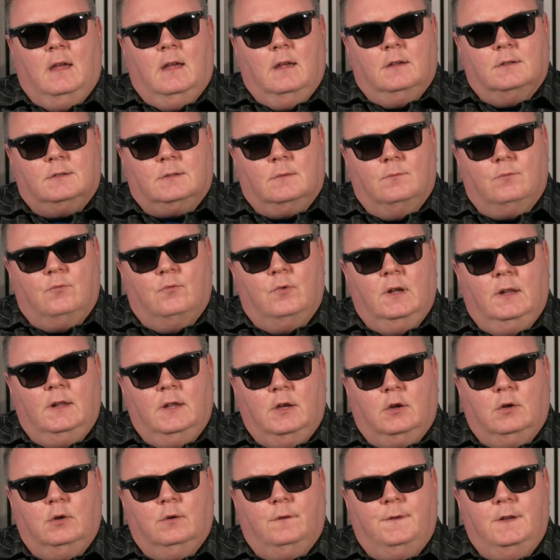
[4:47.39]
Some really
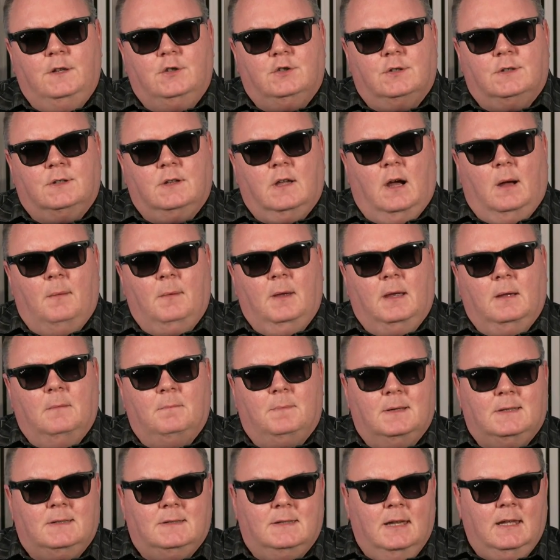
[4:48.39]
cool features coming, in
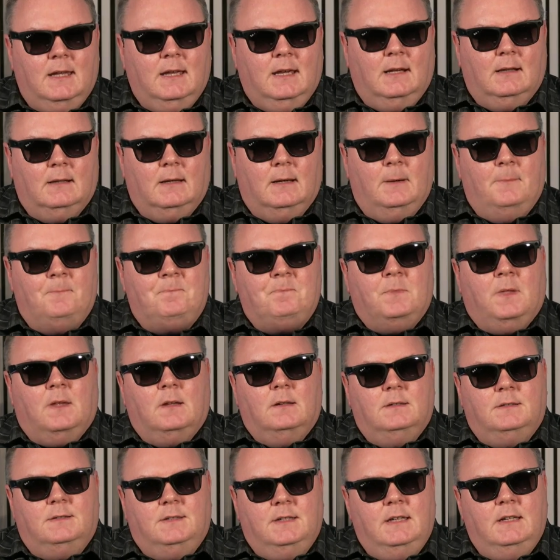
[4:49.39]
particular,
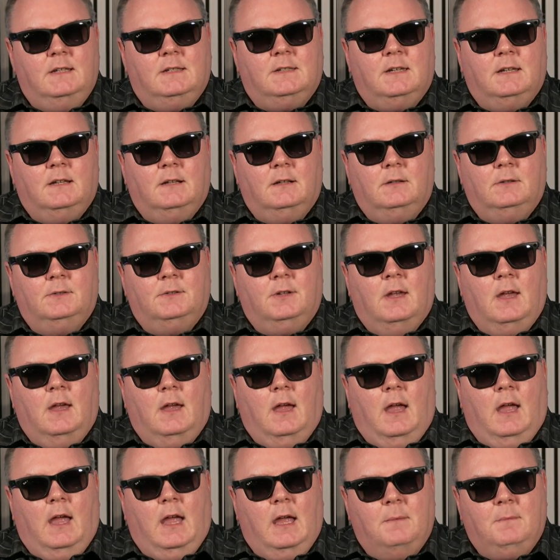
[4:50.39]
detailed
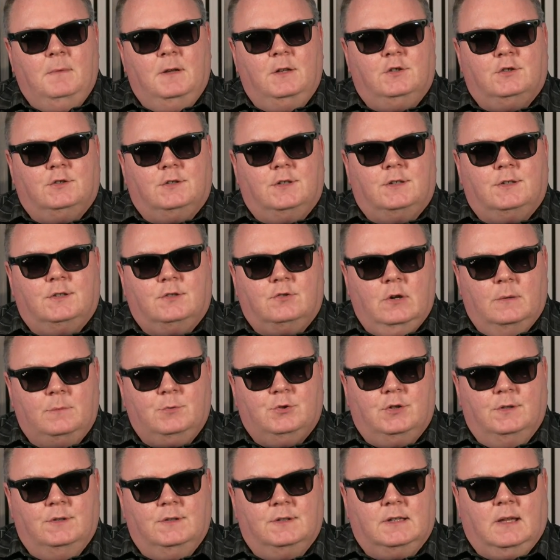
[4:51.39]
image
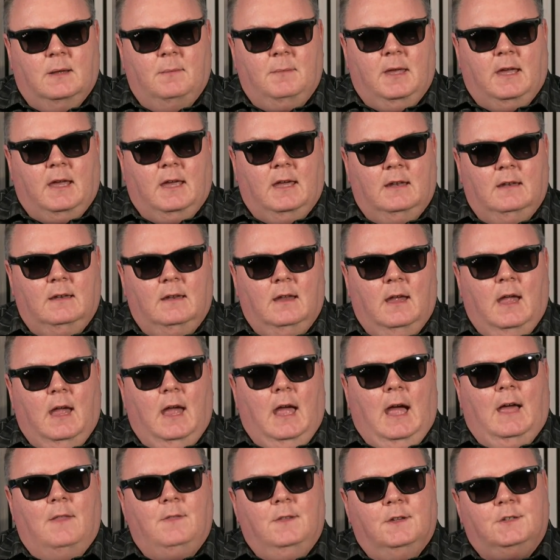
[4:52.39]
descriptions coming in,
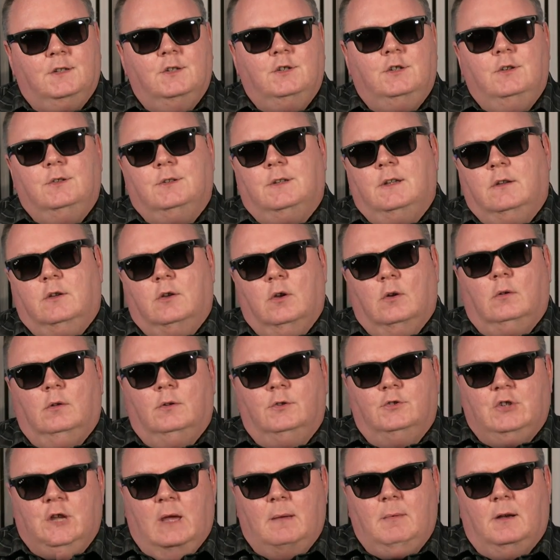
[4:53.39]
and this is using Google
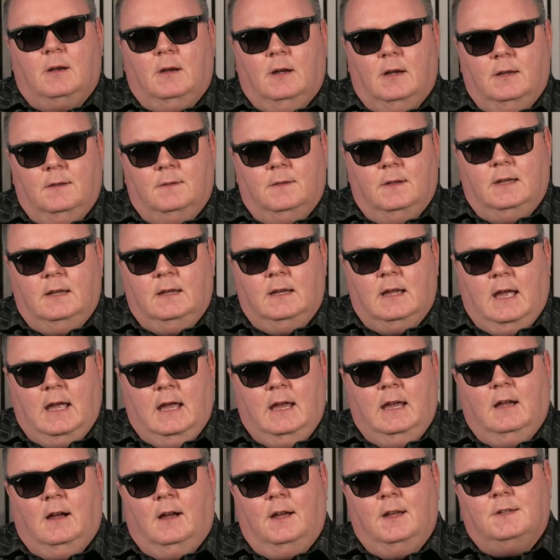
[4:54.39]
Gemini, the
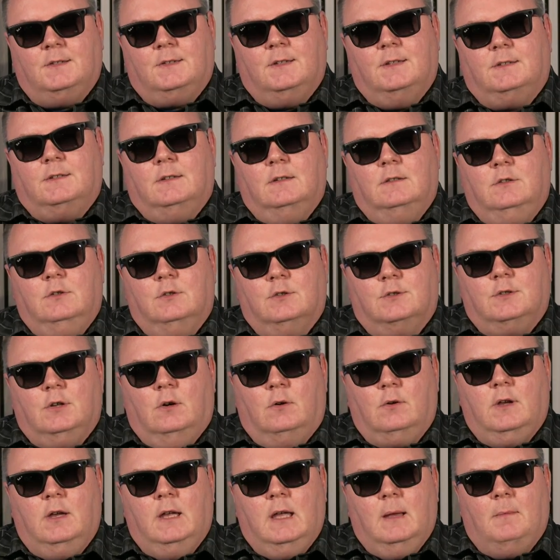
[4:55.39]
AI assistant you're
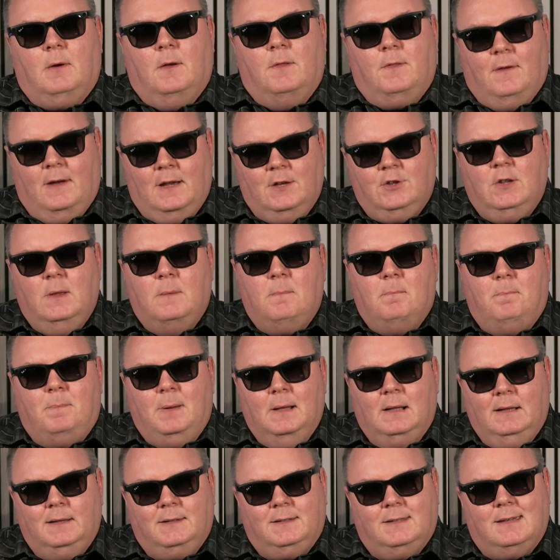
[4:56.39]
talking about. They've actually
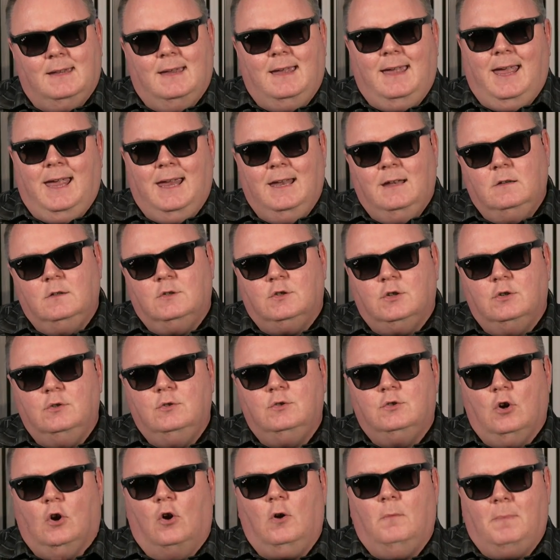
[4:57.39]
built it into
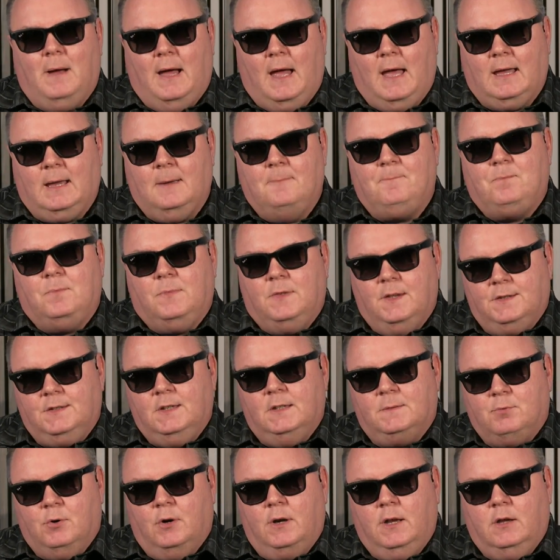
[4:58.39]
TalkBack. This
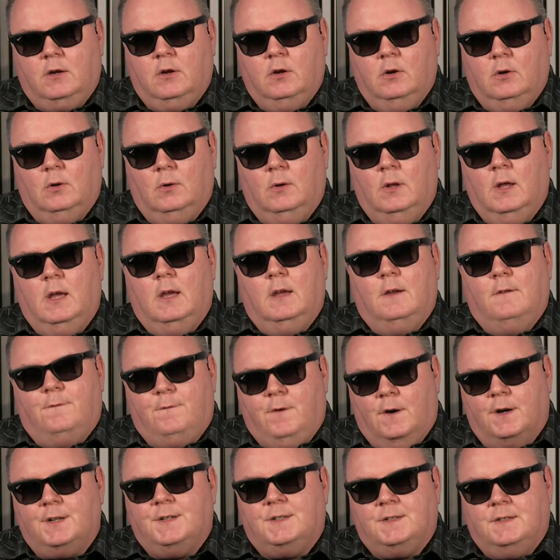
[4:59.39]
is pretty cool.
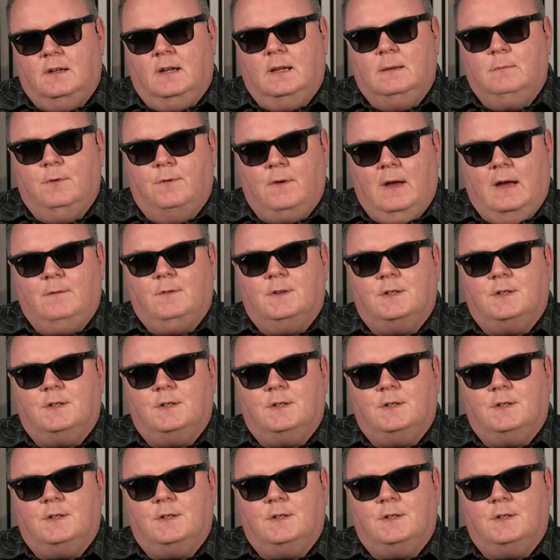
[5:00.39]
First time we've ever